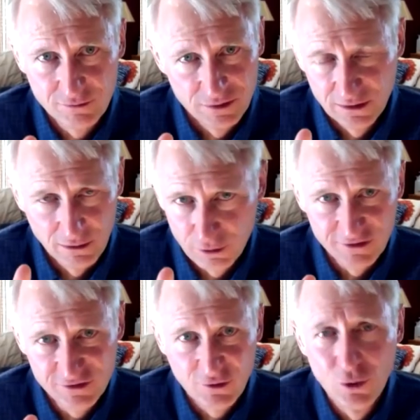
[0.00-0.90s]
We we
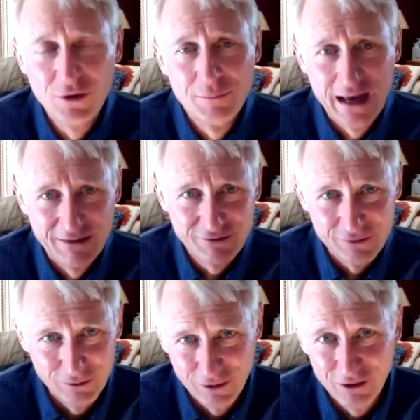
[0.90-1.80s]
literally sold them that
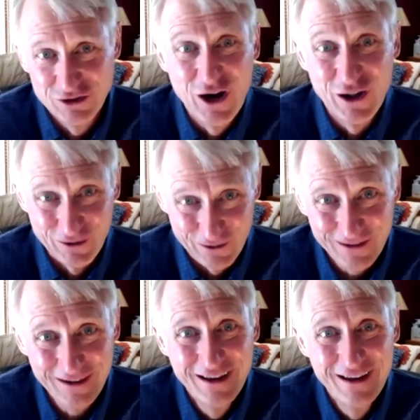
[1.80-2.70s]
for a dollar